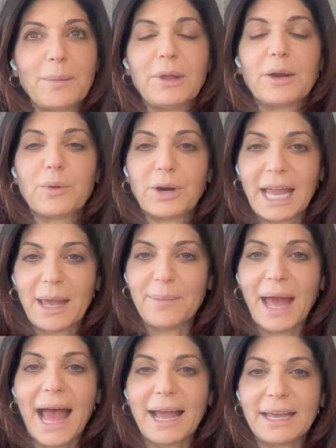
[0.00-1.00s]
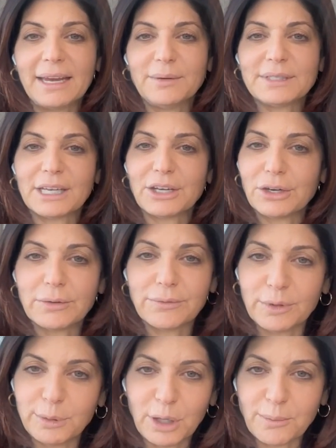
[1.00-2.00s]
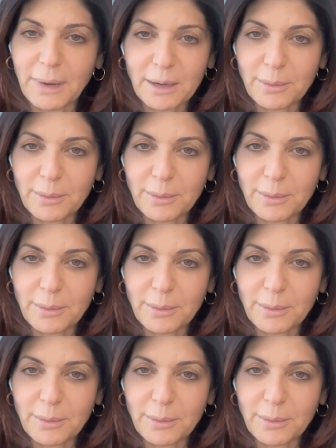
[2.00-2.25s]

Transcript: my blood work came back and it was like, you're in full blown